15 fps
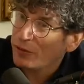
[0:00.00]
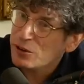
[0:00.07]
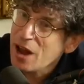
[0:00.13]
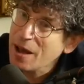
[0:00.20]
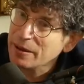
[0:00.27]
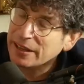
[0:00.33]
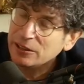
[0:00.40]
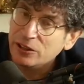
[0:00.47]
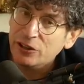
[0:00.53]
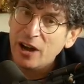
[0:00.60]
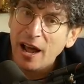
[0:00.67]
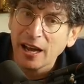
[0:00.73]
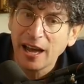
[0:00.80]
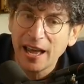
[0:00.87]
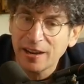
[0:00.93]
You're not sure. you're
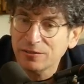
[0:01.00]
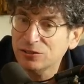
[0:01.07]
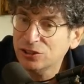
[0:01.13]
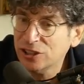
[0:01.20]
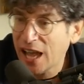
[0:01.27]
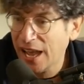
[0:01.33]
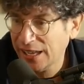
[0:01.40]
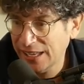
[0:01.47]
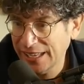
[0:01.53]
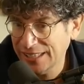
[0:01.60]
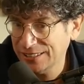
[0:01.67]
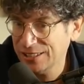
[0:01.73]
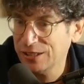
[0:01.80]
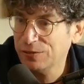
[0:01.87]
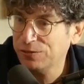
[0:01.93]
not kind of jacking
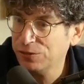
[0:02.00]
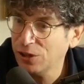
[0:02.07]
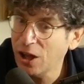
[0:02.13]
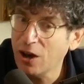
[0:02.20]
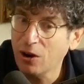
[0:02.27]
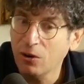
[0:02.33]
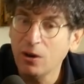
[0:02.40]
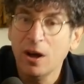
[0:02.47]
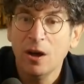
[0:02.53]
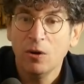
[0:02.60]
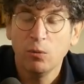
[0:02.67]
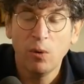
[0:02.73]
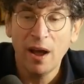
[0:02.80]
into the flow yeah.